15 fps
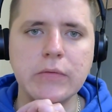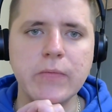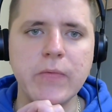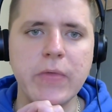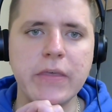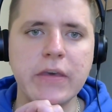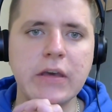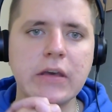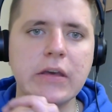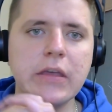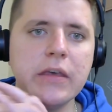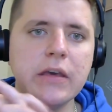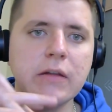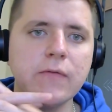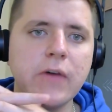
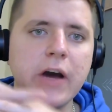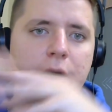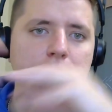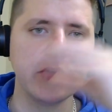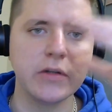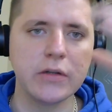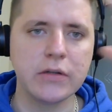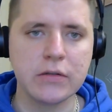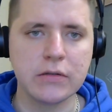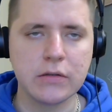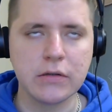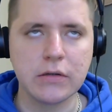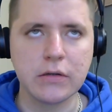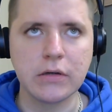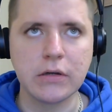the environment
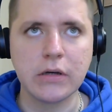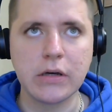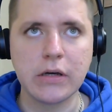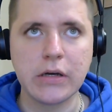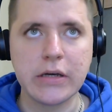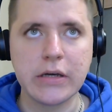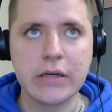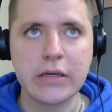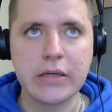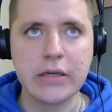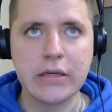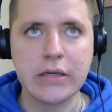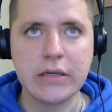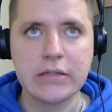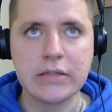
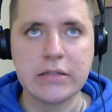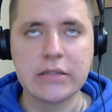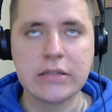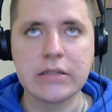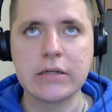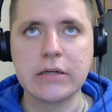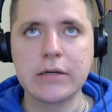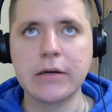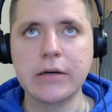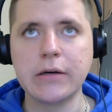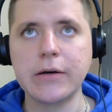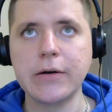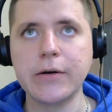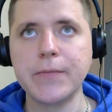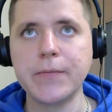is
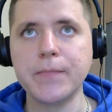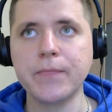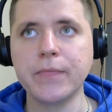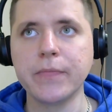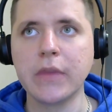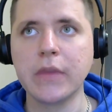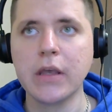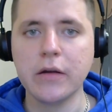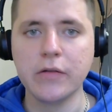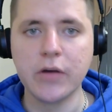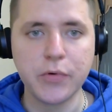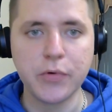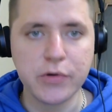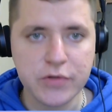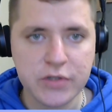
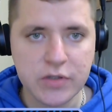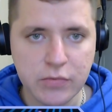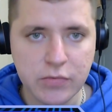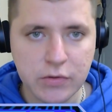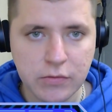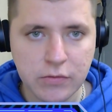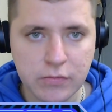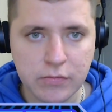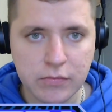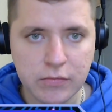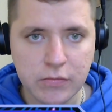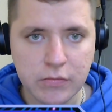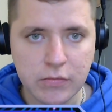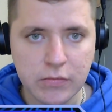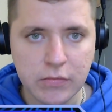reproducible
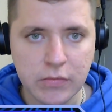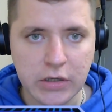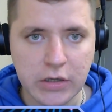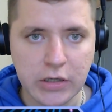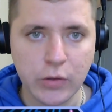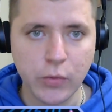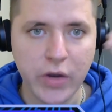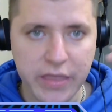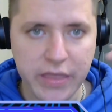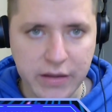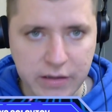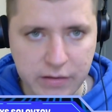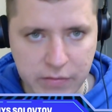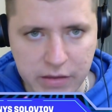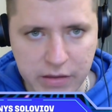in a way
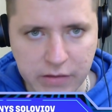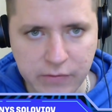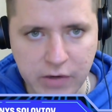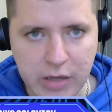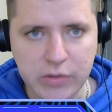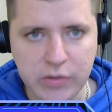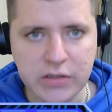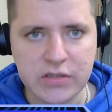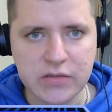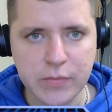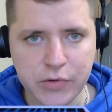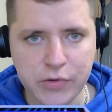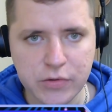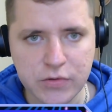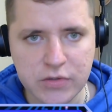that the environment is
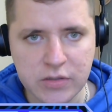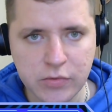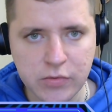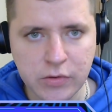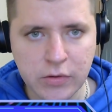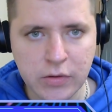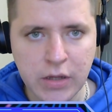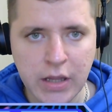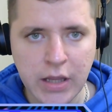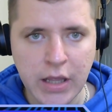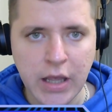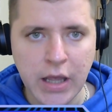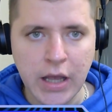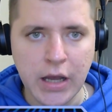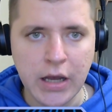reproducible,
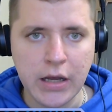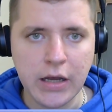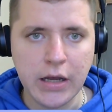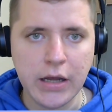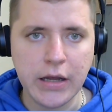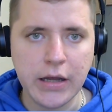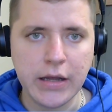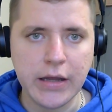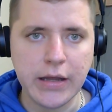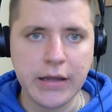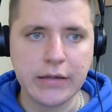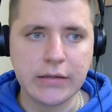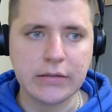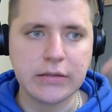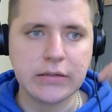
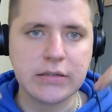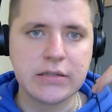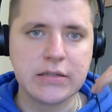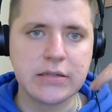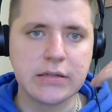and